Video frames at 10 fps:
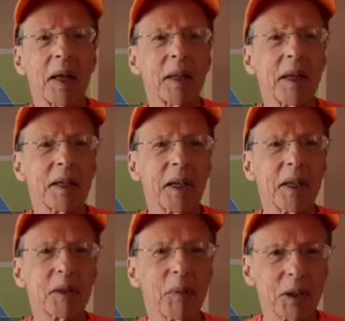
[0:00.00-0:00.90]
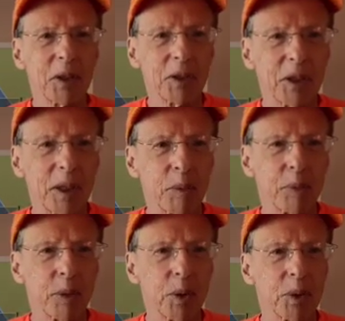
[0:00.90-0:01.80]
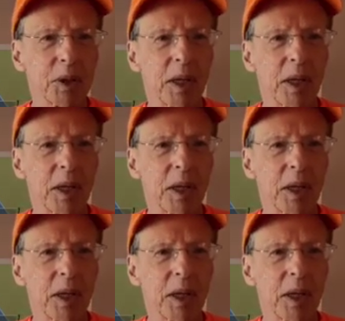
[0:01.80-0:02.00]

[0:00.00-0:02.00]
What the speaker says: that takes much the same approach